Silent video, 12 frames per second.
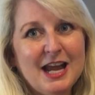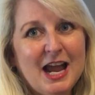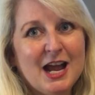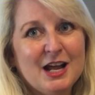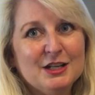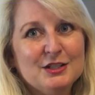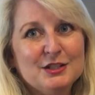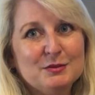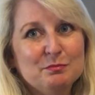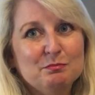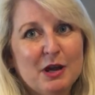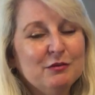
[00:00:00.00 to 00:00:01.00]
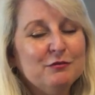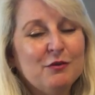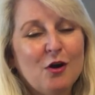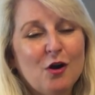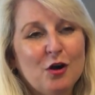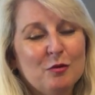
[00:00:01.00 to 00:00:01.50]
He has by
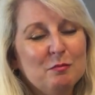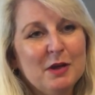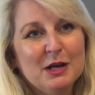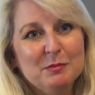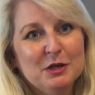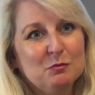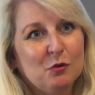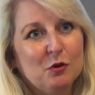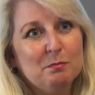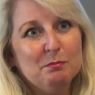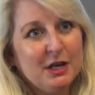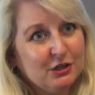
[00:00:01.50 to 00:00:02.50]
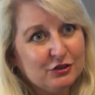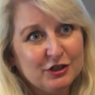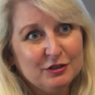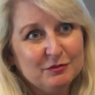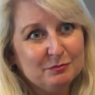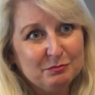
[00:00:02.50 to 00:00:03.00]
far made me a more
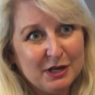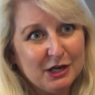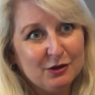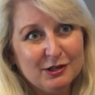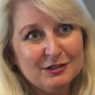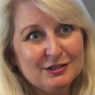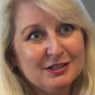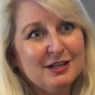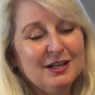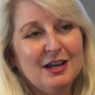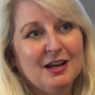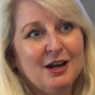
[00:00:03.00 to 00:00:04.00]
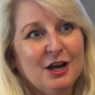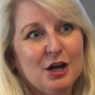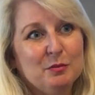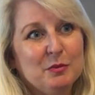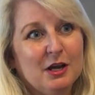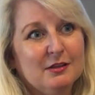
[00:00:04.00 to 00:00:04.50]
patient parent,
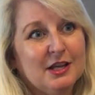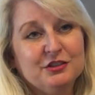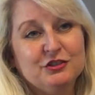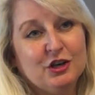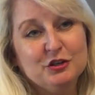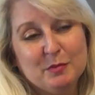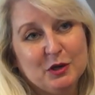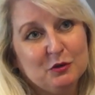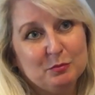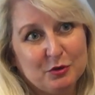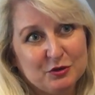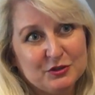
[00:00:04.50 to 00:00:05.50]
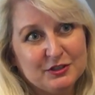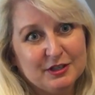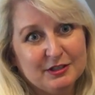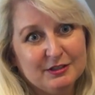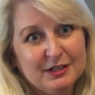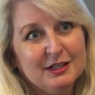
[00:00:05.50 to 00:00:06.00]
um, a less judgmental
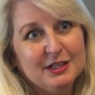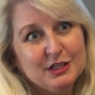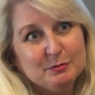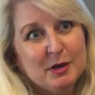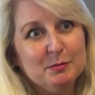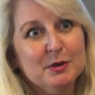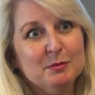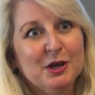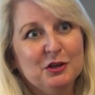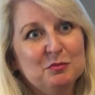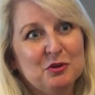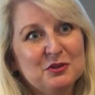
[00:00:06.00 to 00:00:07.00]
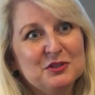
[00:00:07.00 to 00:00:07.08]
person. He's made me a better